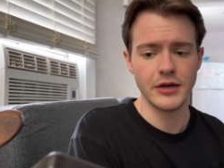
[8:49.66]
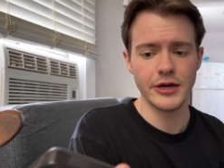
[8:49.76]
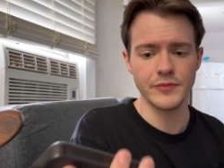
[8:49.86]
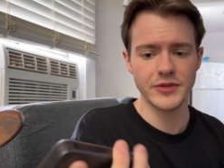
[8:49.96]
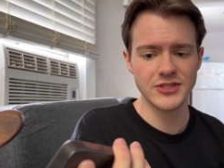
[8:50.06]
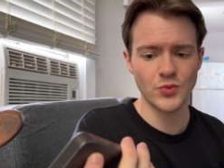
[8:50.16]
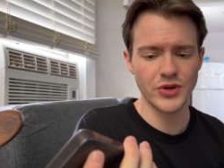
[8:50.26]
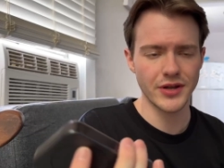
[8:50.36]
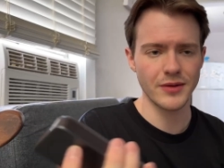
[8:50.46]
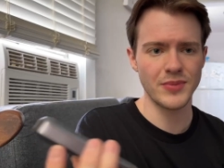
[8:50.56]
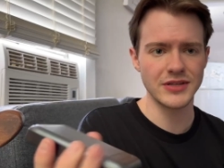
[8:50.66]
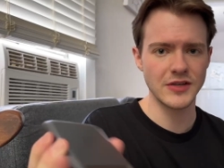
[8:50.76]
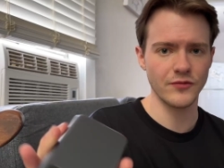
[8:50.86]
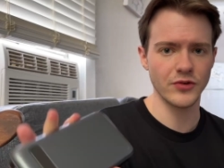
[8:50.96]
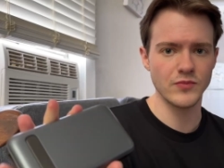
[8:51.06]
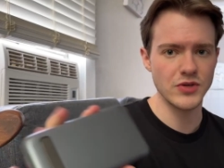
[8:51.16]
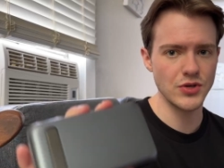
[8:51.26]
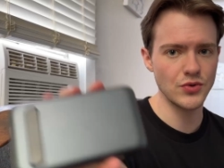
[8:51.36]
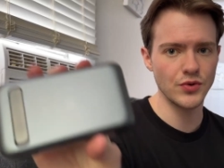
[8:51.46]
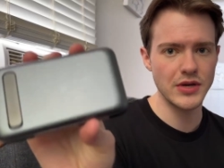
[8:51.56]
This is one that I picked up from
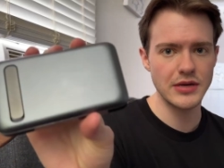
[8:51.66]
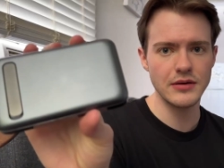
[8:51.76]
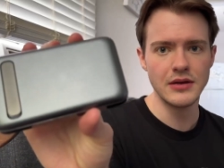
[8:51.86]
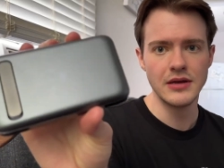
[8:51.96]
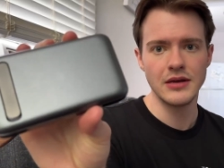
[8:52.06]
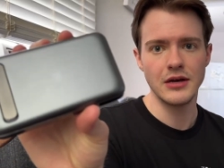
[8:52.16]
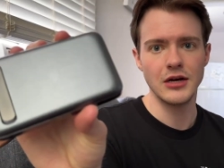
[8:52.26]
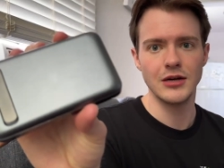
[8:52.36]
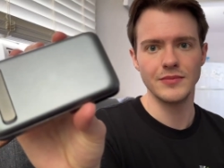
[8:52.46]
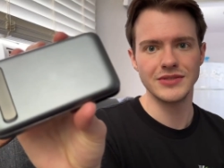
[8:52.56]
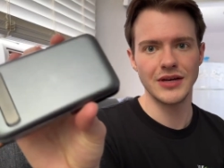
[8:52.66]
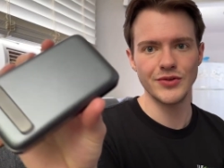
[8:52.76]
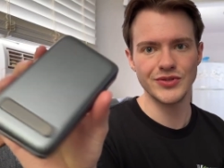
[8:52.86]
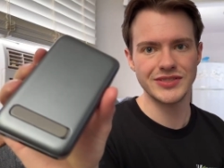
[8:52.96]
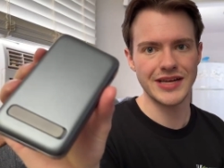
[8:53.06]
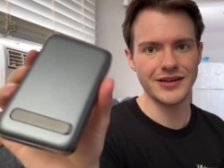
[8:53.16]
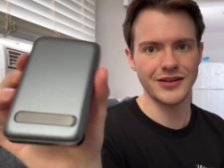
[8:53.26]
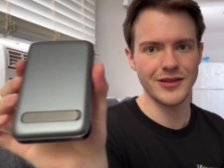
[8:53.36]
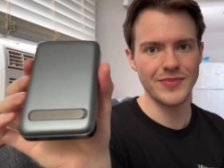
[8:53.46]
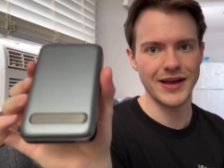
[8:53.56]
Ugreen. It's got a little stand on
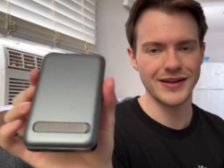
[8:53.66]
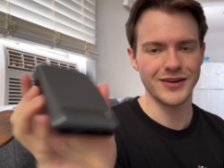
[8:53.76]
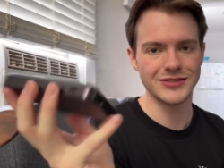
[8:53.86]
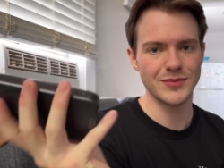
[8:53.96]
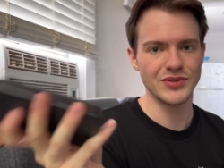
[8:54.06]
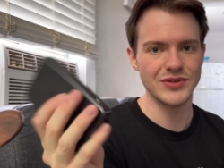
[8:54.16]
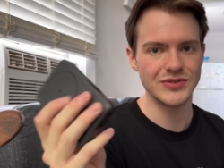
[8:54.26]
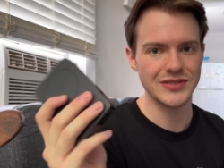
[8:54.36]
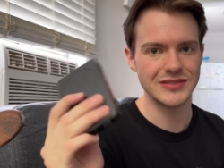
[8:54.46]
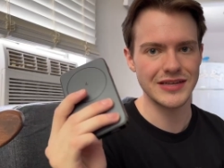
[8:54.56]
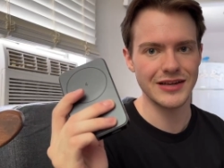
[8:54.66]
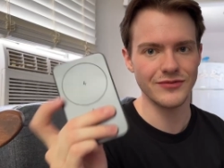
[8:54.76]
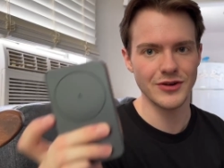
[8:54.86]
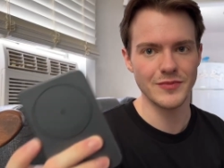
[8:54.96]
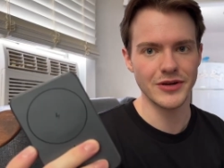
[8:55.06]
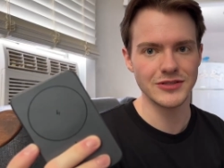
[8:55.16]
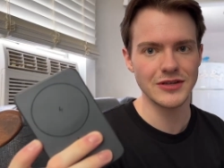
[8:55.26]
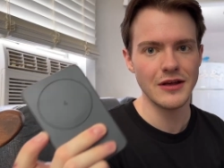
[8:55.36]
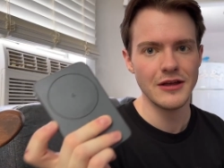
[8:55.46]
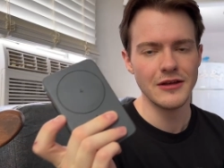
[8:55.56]
the back. I don't typically use the stand very much.
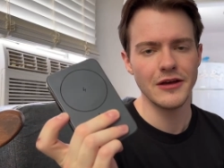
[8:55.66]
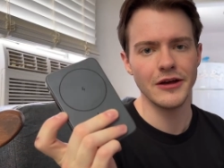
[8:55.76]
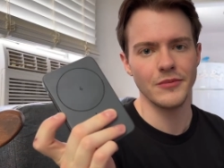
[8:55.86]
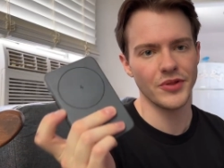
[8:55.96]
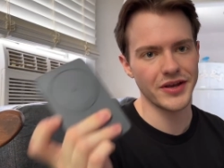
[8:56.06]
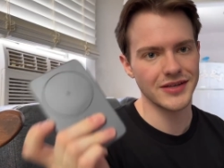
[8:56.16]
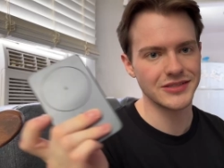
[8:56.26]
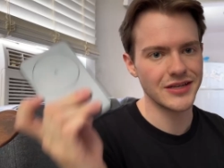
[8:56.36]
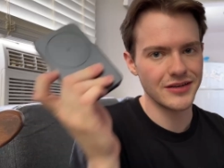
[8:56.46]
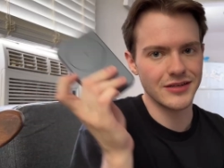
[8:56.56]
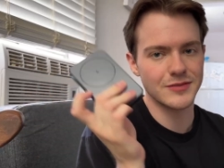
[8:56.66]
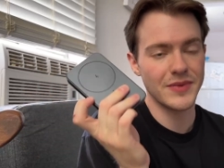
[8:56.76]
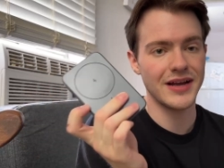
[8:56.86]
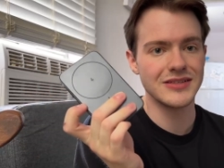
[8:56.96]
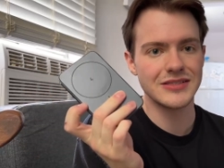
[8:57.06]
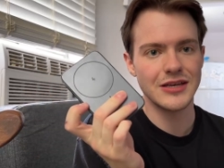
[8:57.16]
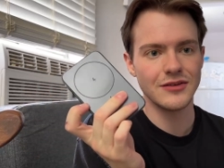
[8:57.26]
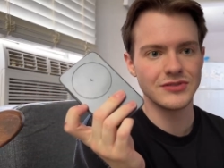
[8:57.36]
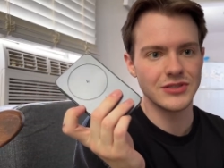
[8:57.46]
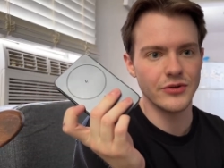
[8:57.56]
But like I said, it's MagSafe,
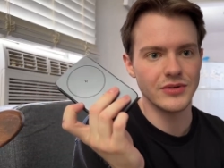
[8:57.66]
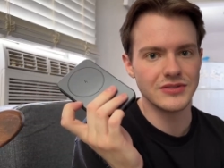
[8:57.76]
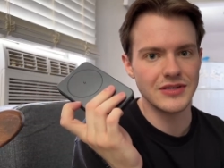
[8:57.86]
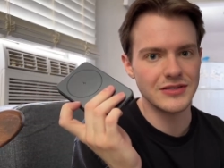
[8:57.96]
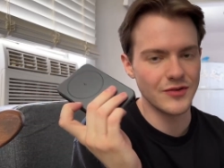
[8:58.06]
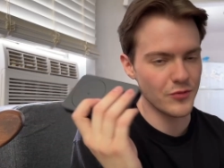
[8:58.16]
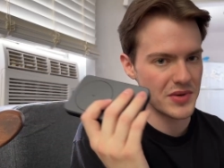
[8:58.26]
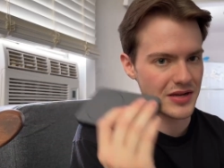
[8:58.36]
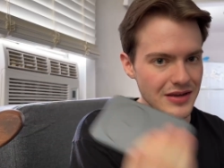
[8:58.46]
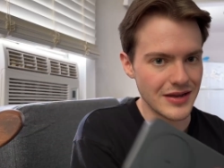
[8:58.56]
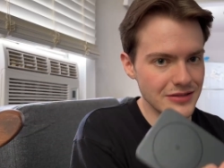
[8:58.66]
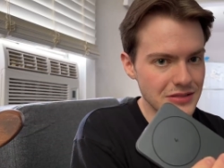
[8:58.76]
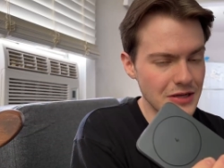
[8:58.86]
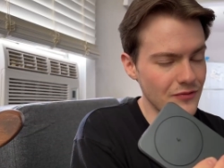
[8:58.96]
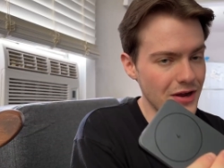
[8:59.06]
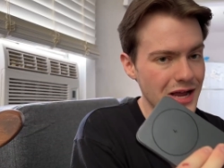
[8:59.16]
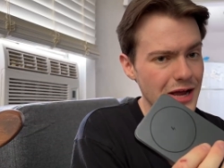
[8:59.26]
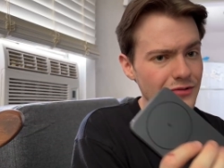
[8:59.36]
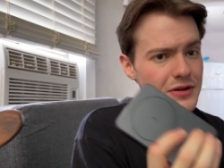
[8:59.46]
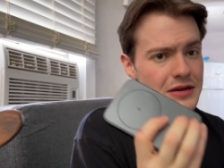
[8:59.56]
so it's easy for me to connect it if I
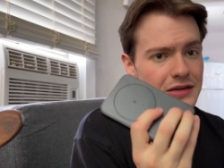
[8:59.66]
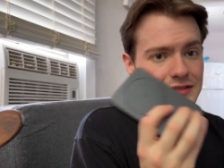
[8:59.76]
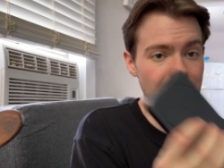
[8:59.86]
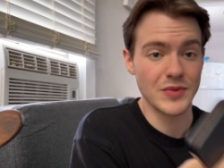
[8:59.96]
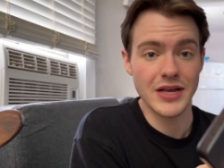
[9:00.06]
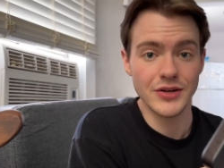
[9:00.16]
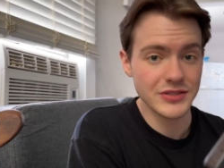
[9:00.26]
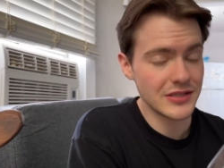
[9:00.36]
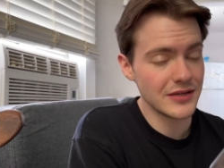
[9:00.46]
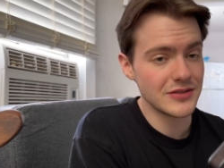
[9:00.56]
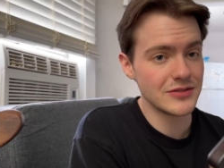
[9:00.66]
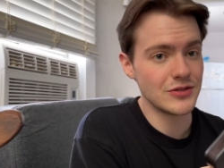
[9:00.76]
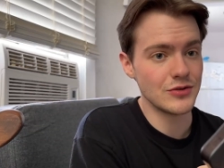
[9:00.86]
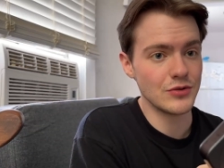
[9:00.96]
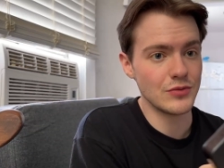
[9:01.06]
have something else connected to